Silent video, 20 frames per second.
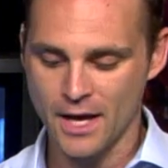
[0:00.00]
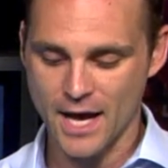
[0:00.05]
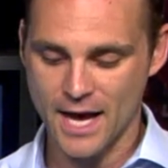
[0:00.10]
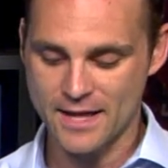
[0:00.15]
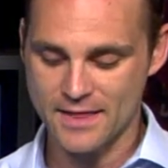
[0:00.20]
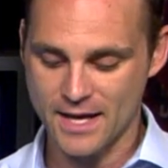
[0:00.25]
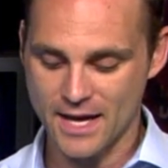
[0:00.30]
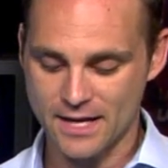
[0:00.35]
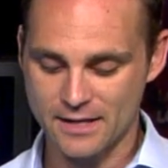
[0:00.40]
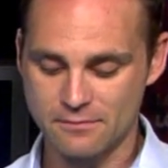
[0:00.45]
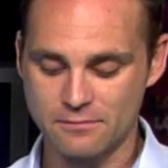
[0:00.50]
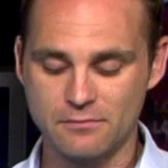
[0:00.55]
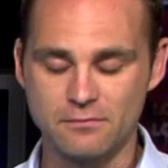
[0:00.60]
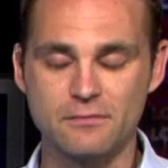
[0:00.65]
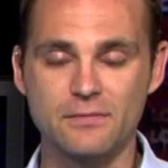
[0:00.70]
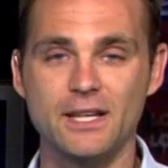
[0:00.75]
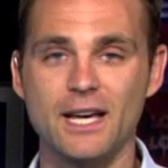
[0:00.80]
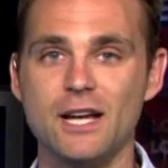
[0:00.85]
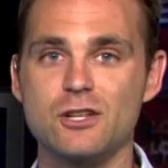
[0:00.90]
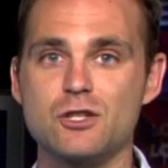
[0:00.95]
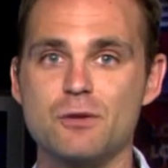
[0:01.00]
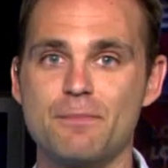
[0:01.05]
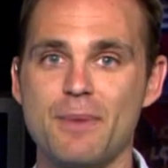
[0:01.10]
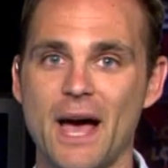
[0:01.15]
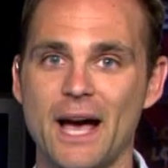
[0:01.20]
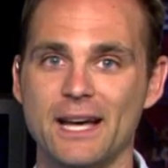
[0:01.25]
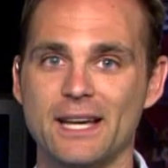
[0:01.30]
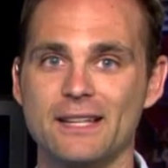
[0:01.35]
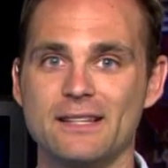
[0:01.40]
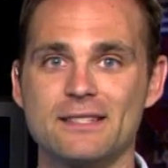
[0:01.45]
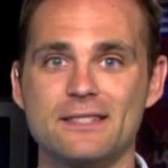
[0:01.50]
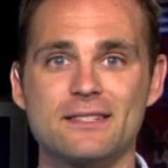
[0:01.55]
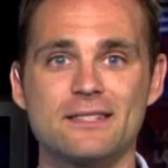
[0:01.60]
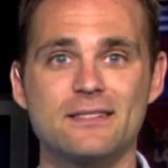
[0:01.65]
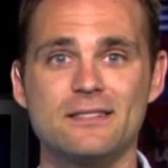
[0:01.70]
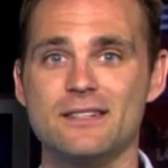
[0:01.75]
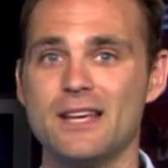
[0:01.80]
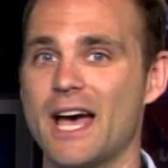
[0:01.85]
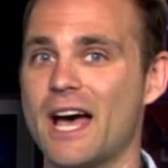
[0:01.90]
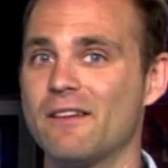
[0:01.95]
And then ketchup
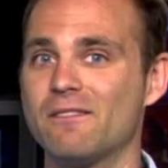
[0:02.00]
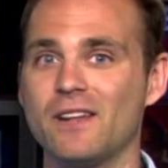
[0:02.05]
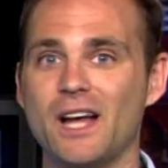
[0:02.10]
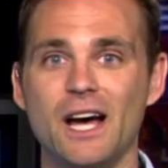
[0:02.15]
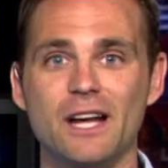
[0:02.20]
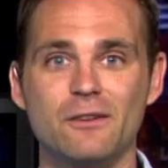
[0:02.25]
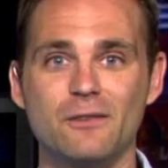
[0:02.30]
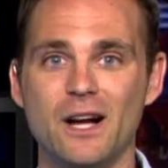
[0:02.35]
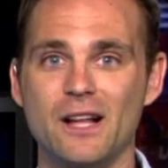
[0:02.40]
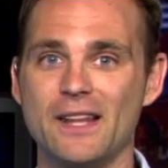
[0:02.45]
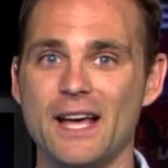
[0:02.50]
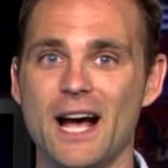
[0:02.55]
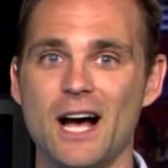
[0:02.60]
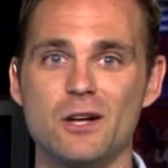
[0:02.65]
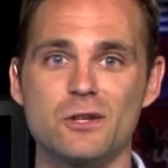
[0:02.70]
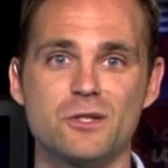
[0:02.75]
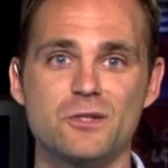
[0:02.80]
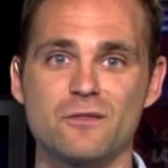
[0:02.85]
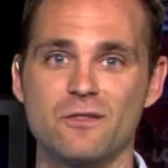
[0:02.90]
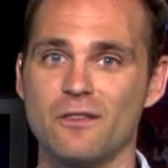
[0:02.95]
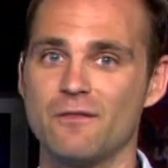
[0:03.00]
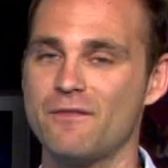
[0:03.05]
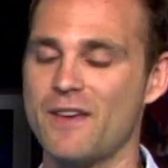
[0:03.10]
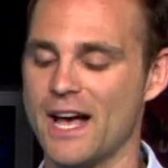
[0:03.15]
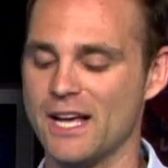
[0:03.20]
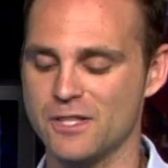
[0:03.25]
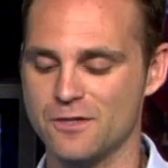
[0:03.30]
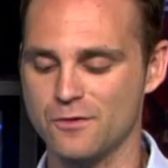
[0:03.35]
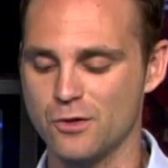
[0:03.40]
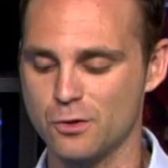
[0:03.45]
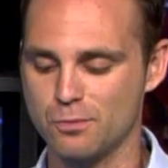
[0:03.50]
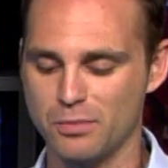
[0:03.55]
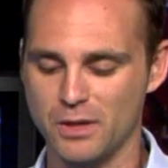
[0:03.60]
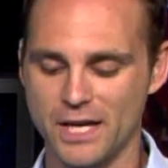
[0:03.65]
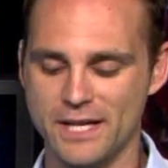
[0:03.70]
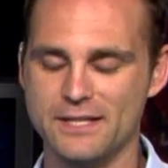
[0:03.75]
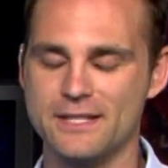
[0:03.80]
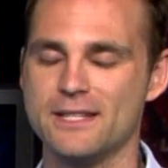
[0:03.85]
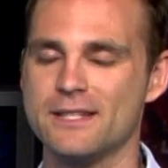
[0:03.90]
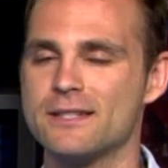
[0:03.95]
packets you have lying around the house from fast food
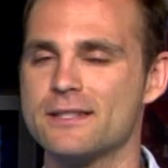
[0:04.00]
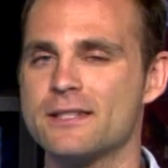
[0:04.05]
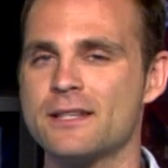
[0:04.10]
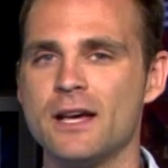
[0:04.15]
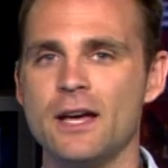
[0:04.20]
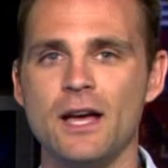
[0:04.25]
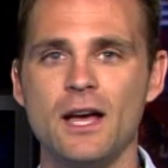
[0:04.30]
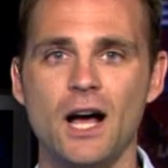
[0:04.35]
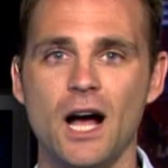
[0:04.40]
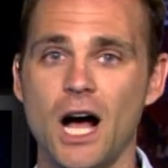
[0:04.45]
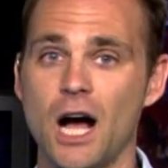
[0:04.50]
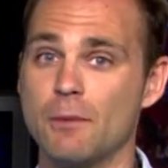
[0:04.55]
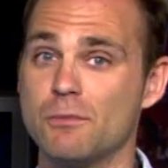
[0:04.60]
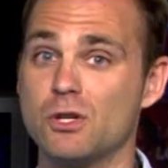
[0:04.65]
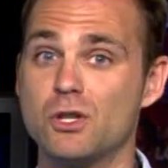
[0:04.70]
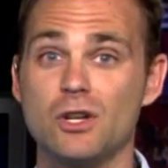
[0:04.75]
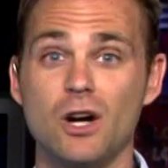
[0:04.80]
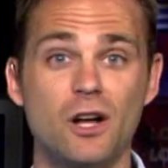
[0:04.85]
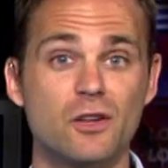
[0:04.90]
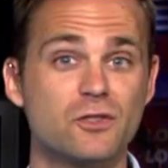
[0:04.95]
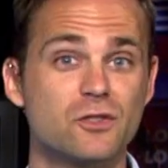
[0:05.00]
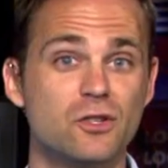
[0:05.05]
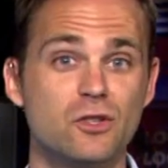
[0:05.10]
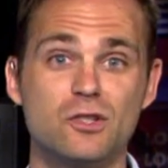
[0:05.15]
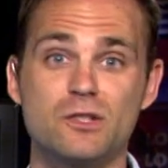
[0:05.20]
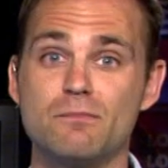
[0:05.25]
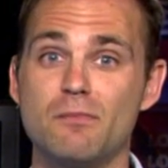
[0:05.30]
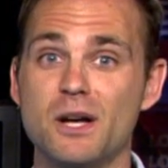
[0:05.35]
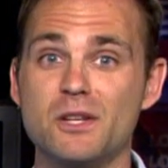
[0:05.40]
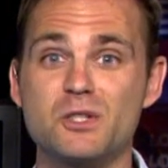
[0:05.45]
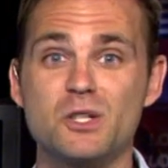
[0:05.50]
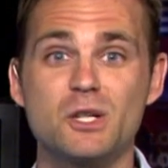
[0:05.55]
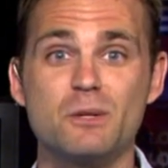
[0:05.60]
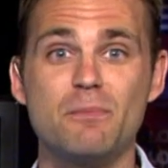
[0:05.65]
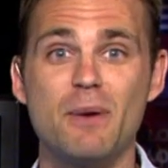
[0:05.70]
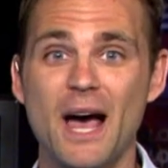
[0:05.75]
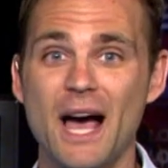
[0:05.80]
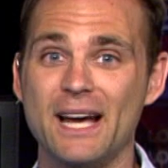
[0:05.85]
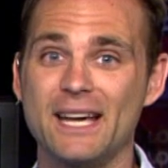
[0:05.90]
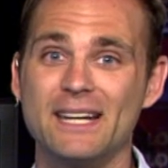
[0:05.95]
places. You could also use mustard
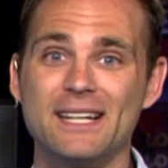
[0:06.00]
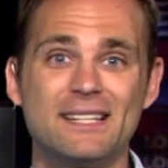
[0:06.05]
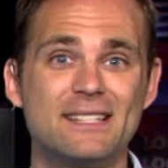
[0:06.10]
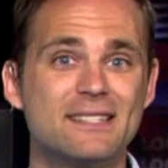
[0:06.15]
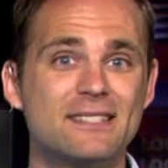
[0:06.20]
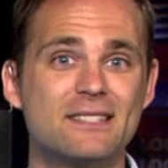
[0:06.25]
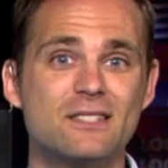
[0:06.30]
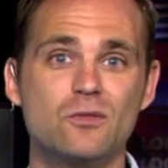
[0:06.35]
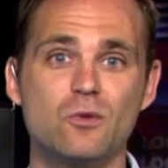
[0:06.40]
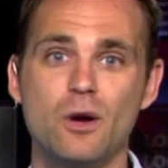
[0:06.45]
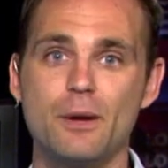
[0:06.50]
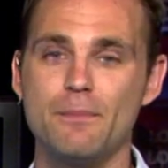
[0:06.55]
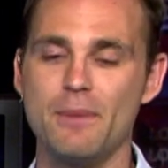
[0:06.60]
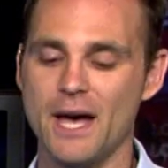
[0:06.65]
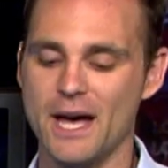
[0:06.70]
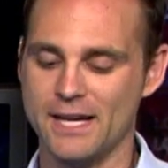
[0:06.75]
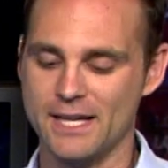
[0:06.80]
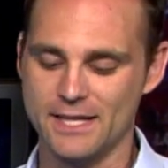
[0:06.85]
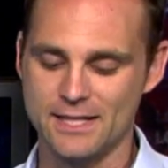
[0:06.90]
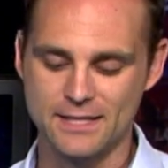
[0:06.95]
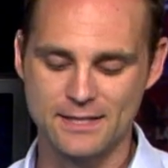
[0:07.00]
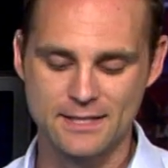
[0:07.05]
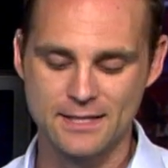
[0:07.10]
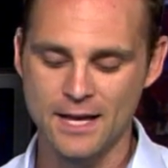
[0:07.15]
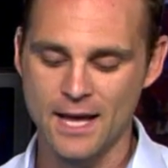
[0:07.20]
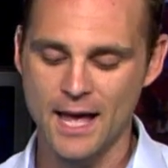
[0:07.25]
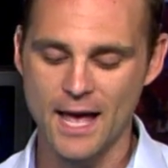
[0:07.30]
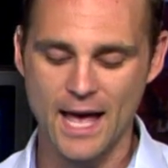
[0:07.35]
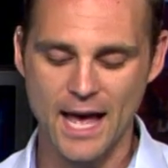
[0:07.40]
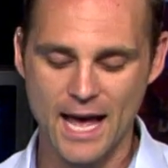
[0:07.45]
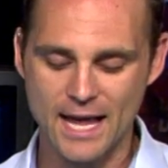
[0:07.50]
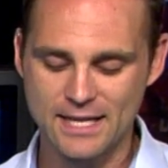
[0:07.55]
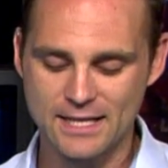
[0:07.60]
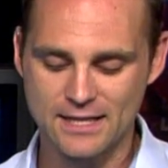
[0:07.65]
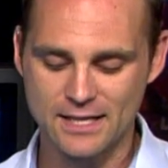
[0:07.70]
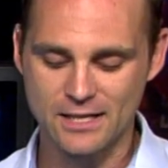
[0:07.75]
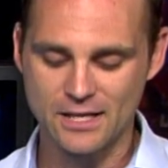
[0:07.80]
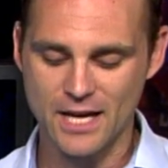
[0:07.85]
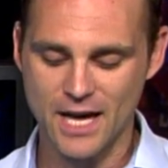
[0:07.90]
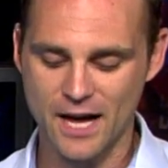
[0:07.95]
packets, soy packets,
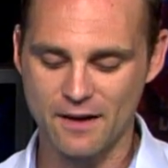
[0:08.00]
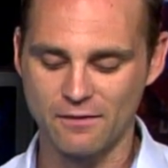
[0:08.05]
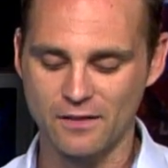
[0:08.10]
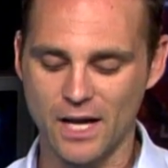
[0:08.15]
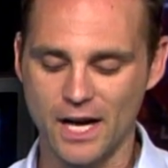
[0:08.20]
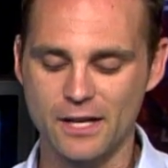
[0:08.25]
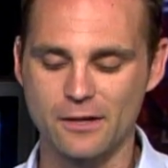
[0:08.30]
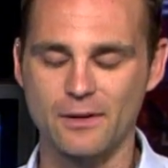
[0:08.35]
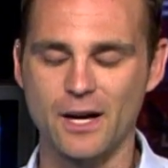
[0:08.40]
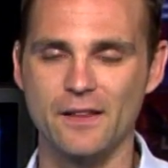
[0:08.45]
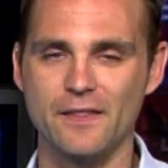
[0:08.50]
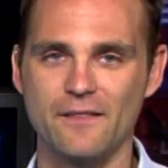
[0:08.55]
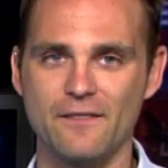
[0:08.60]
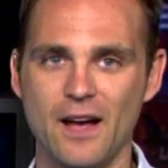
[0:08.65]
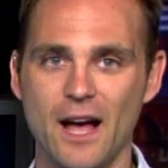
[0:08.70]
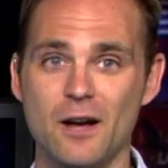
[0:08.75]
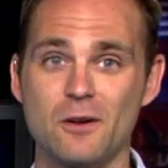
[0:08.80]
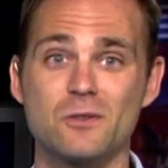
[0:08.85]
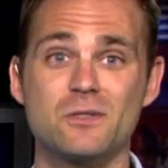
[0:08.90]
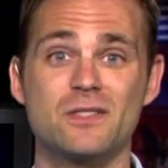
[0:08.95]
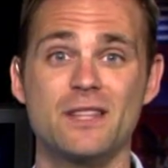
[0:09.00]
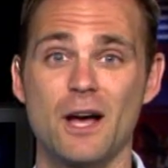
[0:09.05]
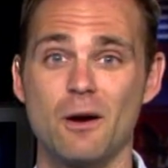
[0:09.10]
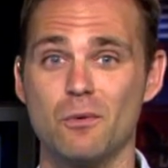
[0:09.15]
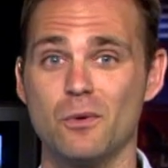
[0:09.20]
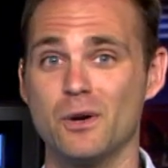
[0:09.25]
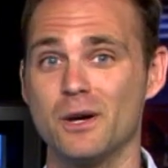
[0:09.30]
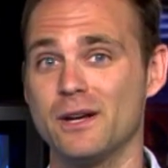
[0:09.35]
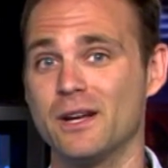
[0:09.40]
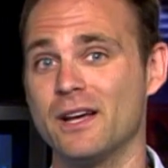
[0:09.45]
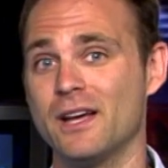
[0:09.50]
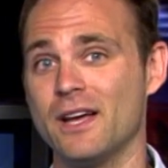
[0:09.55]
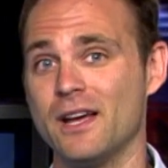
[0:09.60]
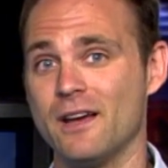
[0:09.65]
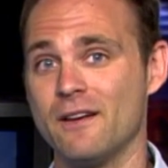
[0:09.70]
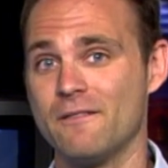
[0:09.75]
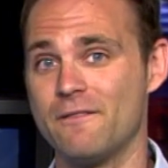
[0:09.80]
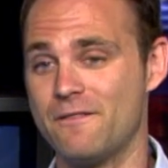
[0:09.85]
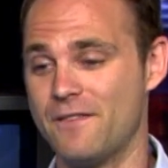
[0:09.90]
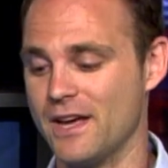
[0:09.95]
anything you have lying around the house that would
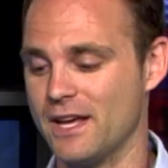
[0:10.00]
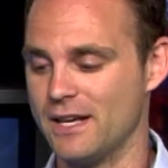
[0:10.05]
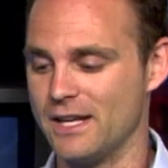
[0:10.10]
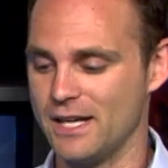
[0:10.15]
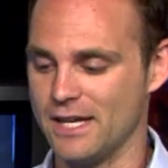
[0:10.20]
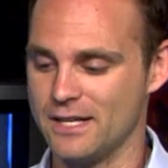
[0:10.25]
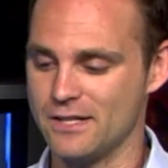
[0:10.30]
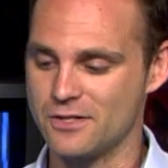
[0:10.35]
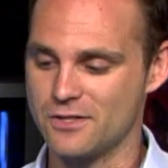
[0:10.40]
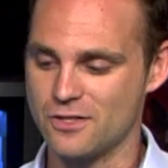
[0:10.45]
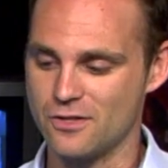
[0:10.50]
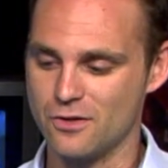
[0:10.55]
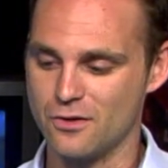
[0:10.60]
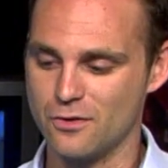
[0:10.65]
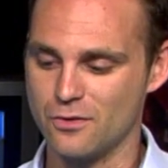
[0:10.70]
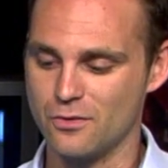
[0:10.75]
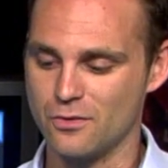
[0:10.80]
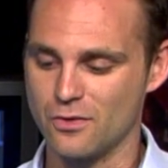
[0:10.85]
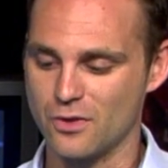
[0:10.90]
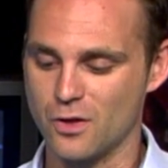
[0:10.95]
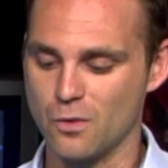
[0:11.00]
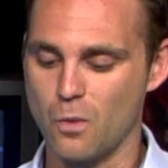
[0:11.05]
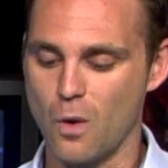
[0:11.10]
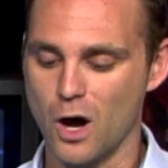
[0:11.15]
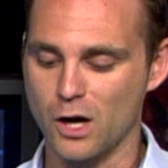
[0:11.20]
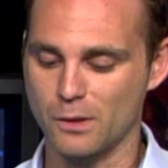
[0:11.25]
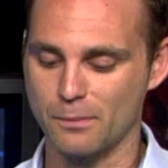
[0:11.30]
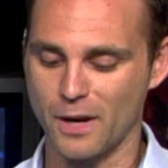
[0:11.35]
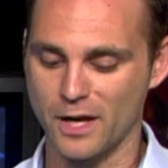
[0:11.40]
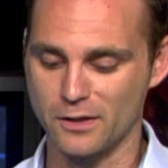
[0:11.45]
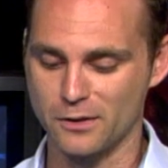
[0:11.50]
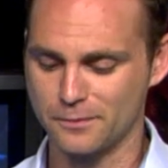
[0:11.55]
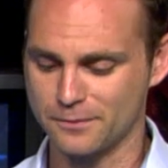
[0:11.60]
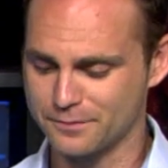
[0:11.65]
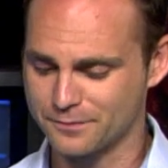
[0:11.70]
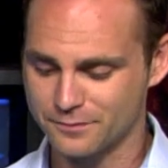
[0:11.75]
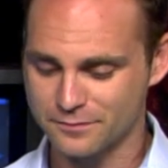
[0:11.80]
fit into the water bottle.